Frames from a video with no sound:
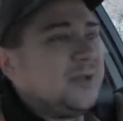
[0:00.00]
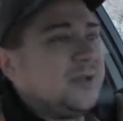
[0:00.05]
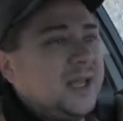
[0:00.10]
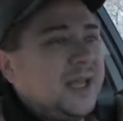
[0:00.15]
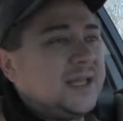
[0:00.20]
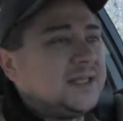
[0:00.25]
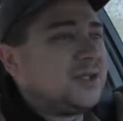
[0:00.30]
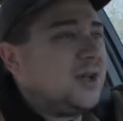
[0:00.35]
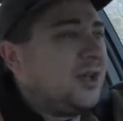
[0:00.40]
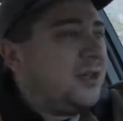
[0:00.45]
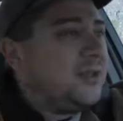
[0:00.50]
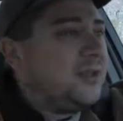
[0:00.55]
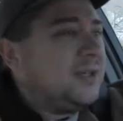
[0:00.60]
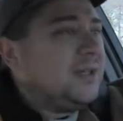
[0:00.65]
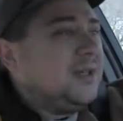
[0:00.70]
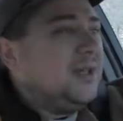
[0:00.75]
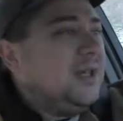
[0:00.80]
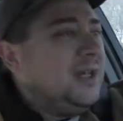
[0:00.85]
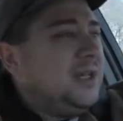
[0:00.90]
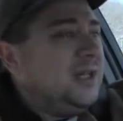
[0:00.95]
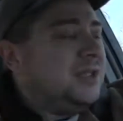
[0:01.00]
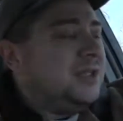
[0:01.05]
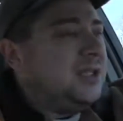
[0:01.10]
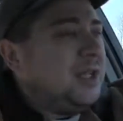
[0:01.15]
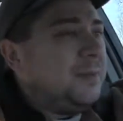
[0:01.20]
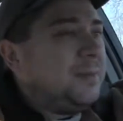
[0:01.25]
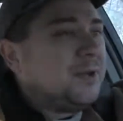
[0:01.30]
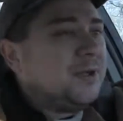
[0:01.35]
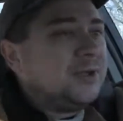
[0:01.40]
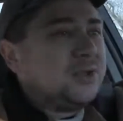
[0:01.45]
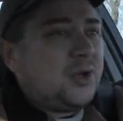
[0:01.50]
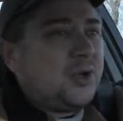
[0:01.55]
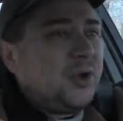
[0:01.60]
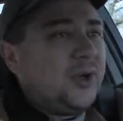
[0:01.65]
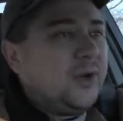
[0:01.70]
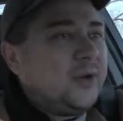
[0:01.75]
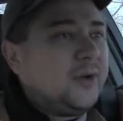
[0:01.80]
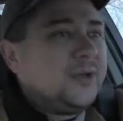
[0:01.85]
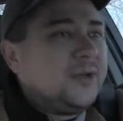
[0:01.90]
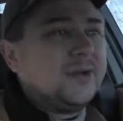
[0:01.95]
It has all the typical
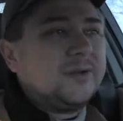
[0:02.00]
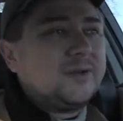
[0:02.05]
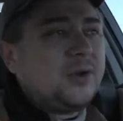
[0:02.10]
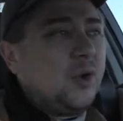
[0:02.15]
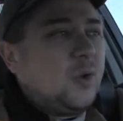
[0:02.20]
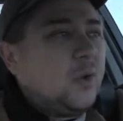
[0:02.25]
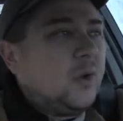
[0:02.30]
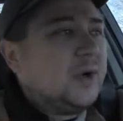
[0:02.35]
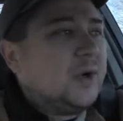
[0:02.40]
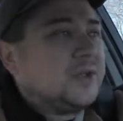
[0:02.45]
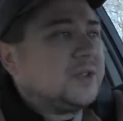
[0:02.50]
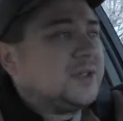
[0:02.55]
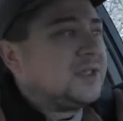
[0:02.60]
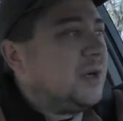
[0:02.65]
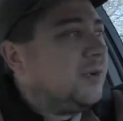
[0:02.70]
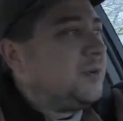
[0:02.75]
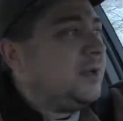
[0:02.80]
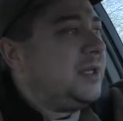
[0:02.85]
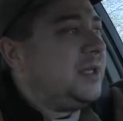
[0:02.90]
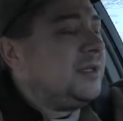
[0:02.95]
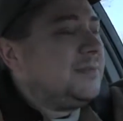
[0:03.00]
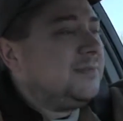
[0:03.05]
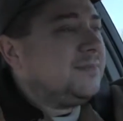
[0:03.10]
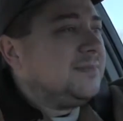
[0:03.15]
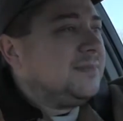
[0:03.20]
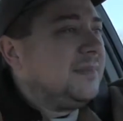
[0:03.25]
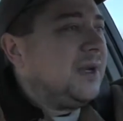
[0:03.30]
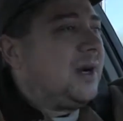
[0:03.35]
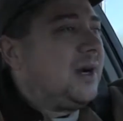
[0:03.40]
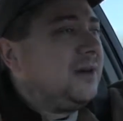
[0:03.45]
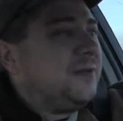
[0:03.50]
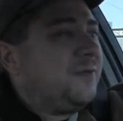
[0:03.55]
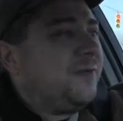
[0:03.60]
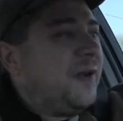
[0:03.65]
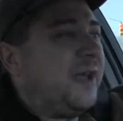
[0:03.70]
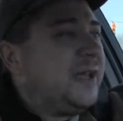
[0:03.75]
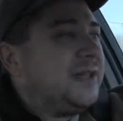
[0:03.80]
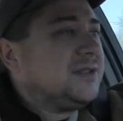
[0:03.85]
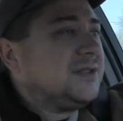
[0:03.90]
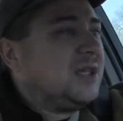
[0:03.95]
Toyota quirks that we aren't
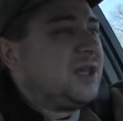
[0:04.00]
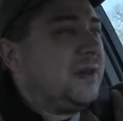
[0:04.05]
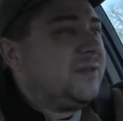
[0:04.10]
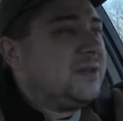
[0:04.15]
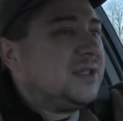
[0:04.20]
fans of,